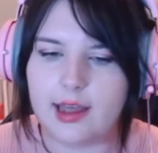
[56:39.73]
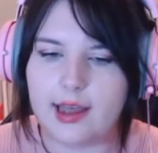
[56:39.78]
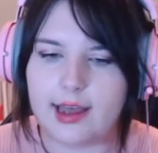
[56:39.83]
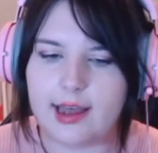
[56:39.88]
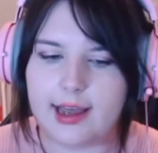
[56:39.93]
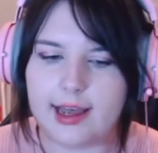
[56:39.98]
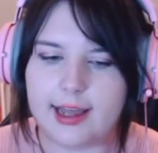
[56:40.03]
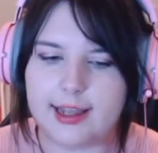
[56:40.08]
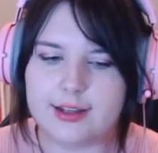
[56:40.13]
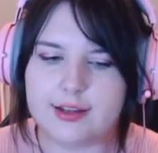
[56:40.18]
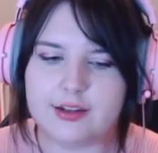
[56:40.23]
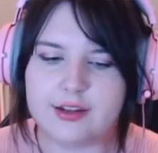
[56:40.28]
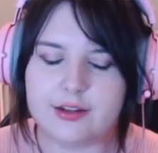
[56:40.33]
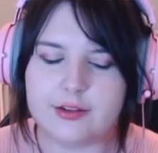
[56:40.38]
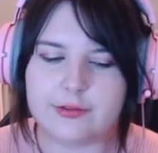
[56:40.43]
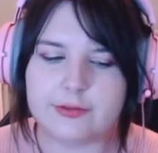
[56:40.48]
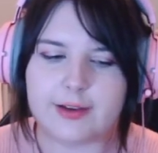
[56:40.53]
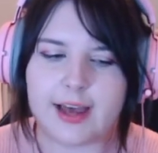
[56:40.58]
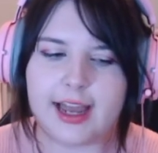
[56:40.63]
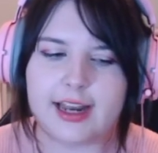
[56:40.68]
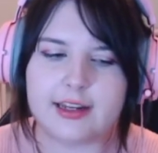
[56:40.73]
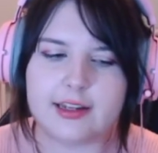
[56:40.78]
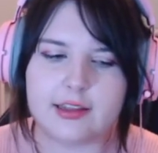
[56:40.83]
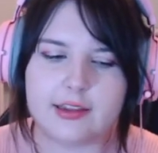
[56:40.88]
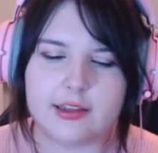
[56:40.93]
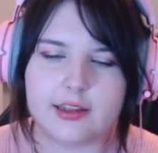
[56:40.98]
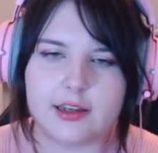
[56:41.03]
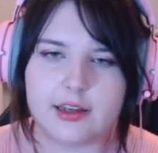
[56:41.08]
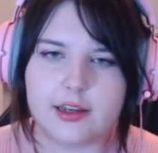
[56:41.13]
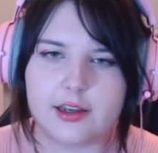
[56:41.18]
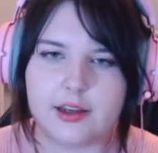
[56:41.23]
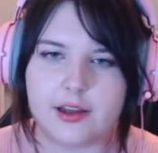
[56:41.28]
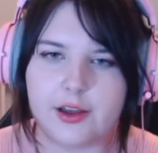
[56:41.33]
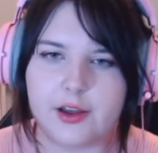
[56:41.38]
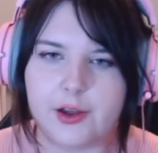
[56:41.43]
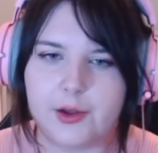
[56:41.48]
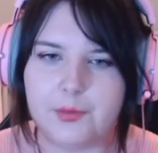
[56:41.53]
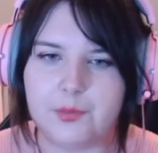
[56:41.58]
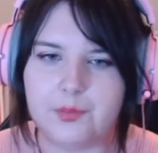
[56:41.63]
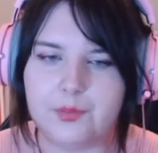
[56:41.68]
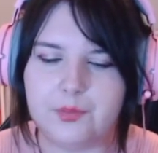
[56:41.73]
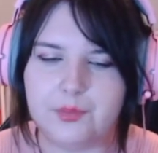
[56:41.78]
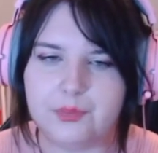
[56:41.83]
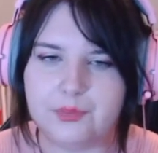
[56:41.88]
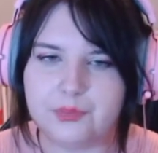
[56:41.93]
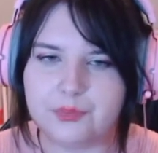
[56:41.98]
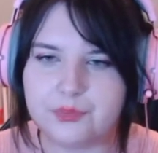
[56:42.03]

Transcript: And the fact that, um,